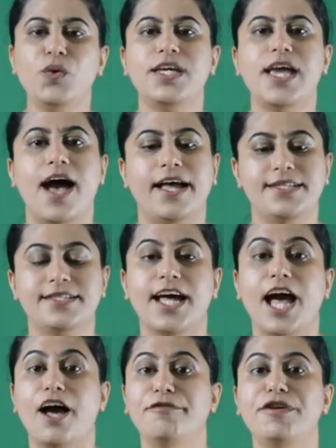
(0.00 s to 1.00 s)
yards
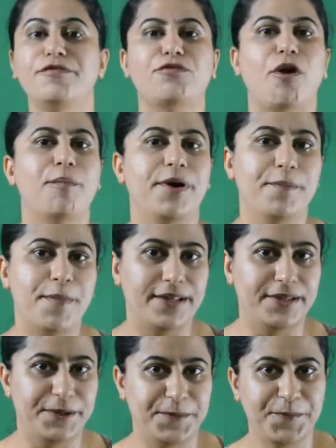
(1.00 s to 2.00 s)
away from her mother.